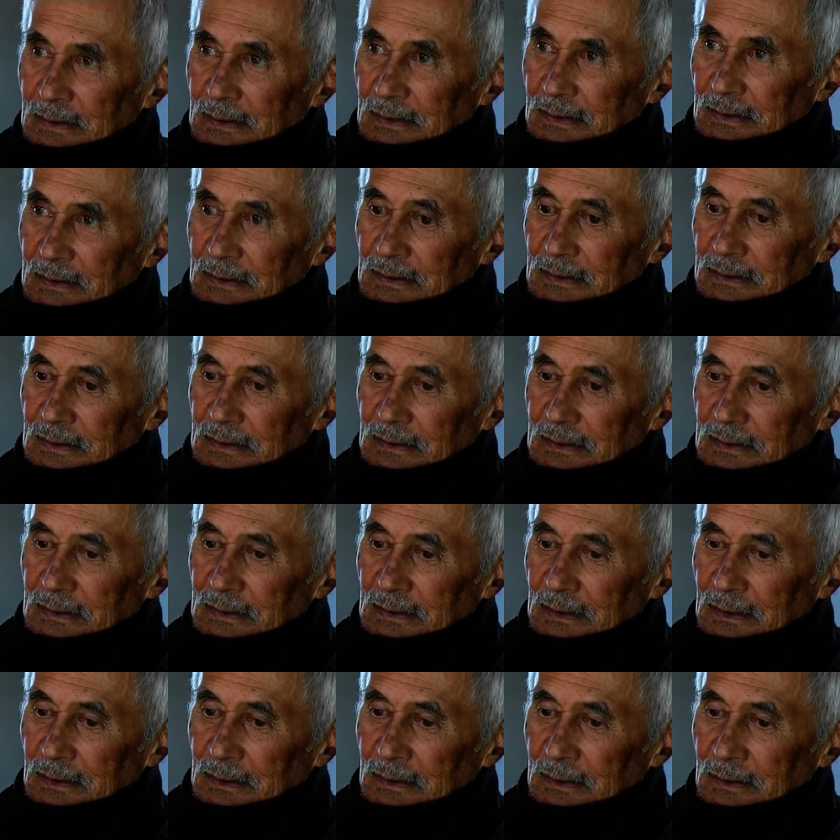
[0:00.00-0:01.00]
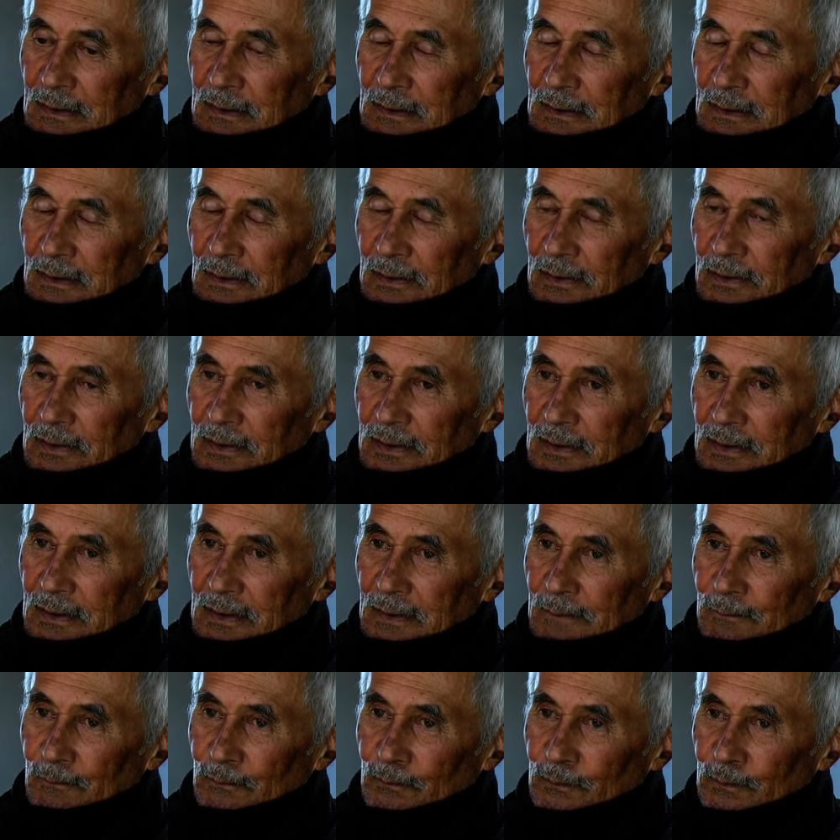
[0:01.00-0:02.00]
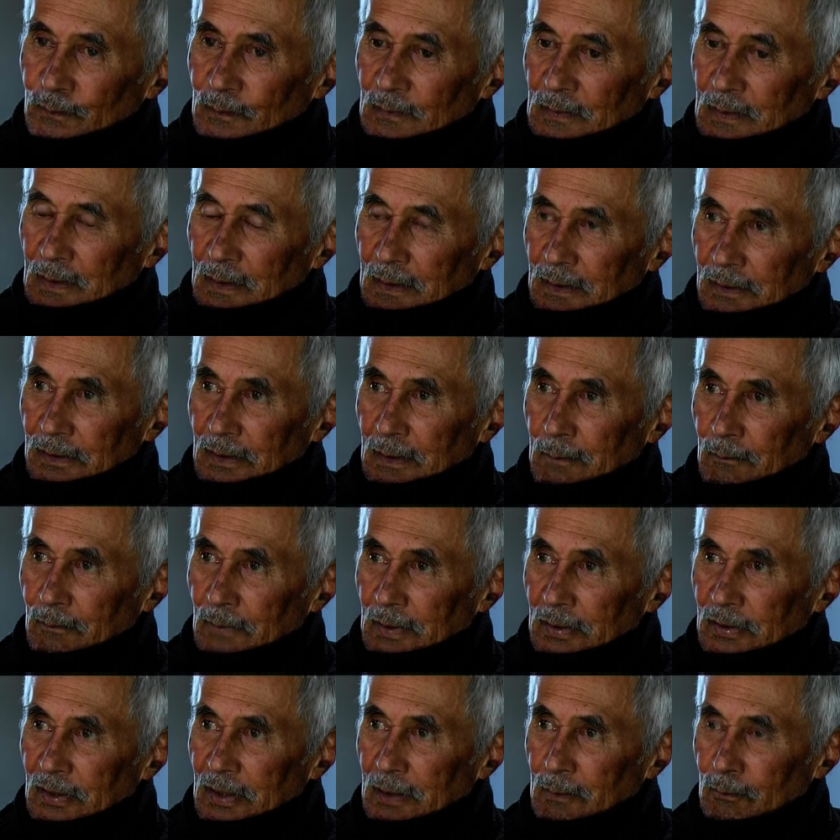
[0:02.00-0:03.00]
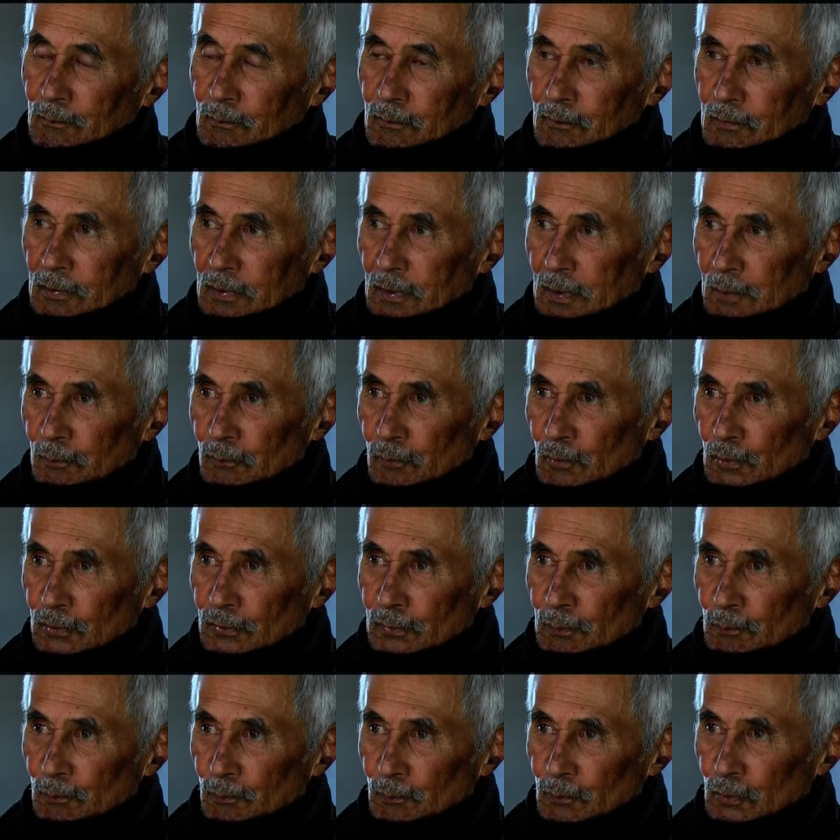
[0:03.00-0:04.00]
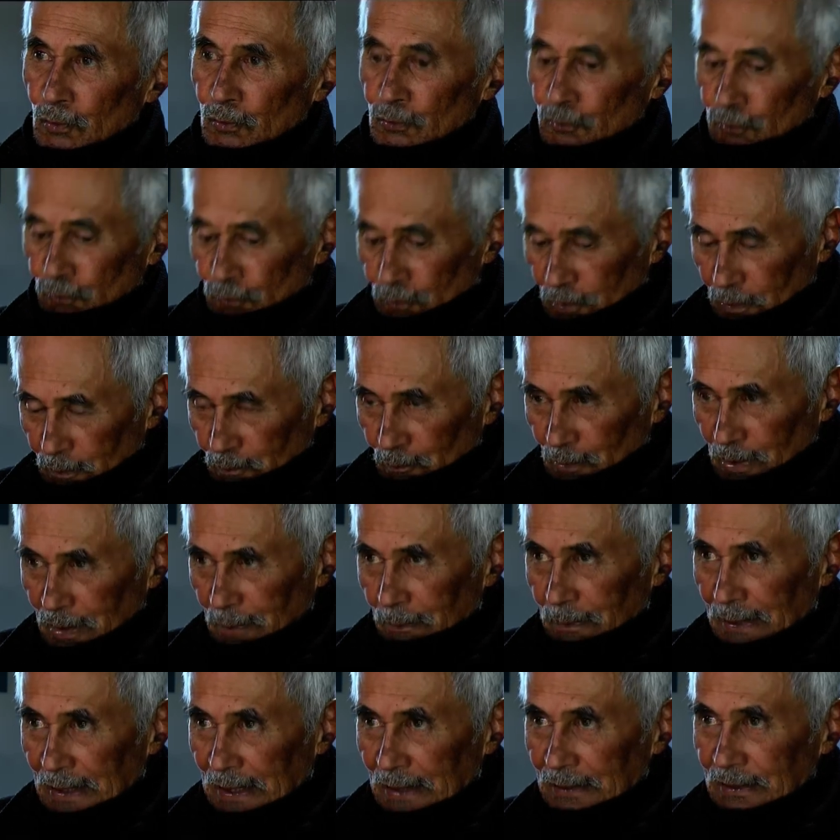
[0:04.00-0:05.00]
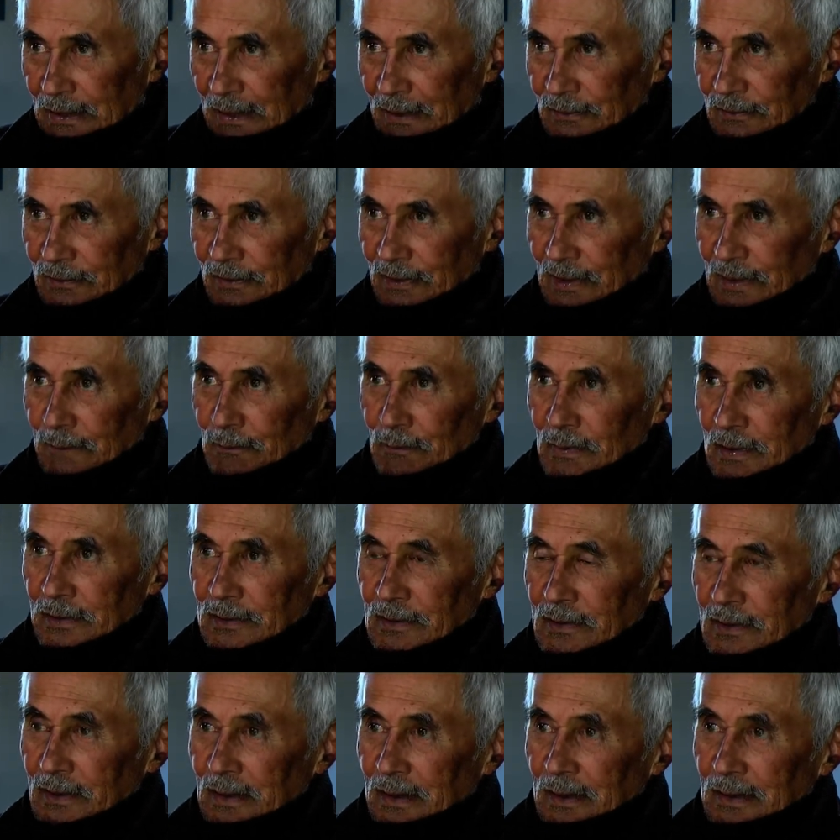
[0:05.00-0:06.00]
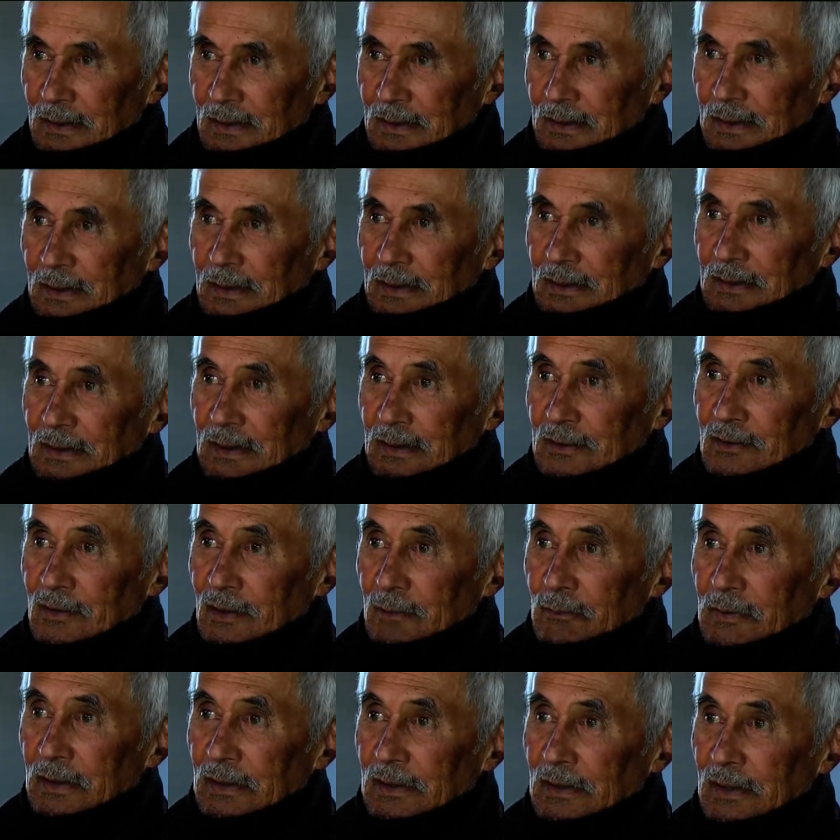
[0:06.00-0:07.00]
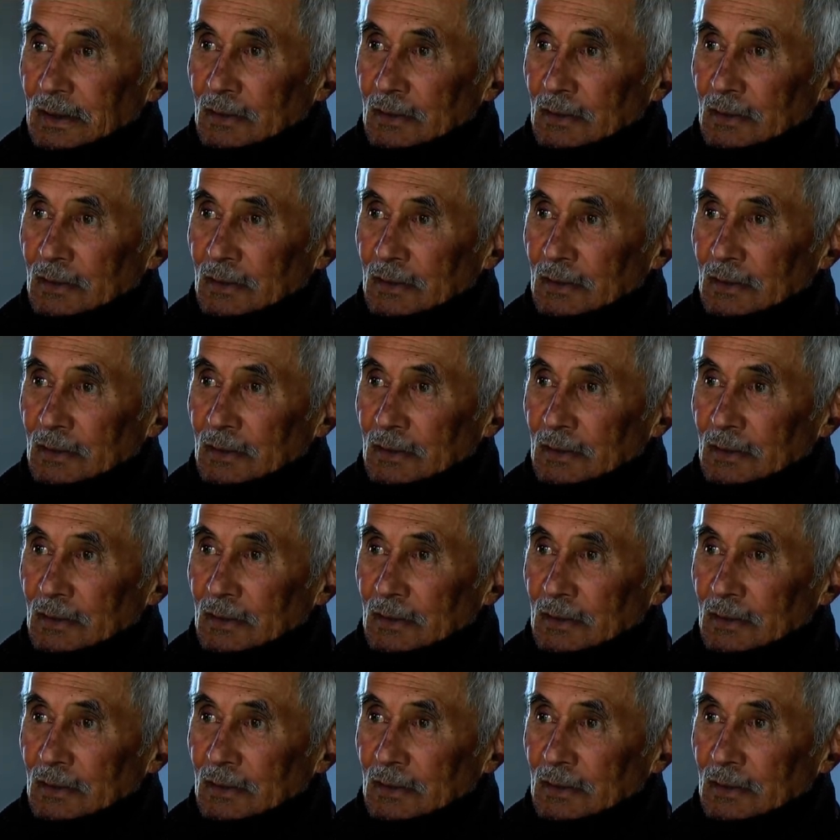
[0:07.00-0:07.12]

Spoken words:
And I don't put my bag down to that, but that could have been the